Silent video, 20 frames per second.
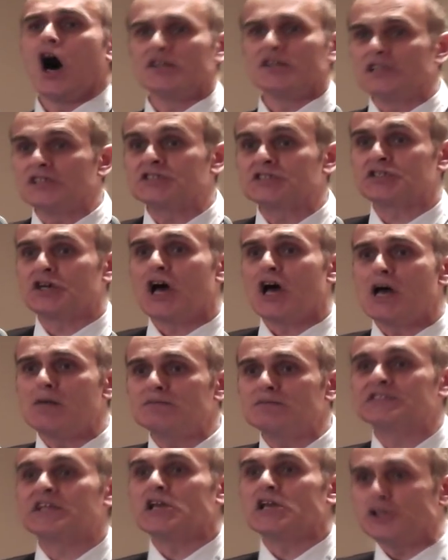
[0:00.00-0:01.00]
on the
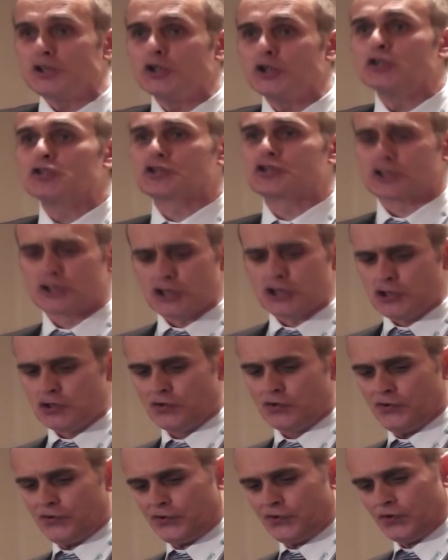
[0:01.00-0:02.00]
terms that you
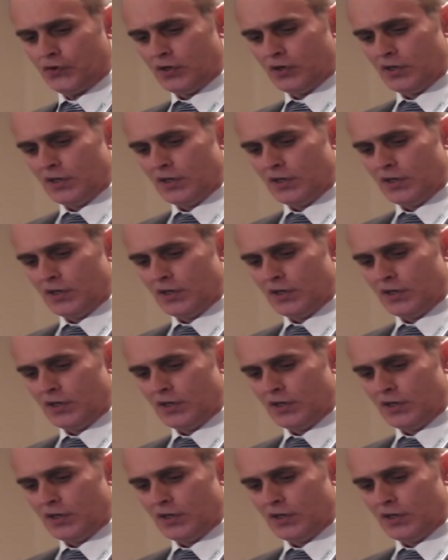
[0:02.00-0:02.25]
choose.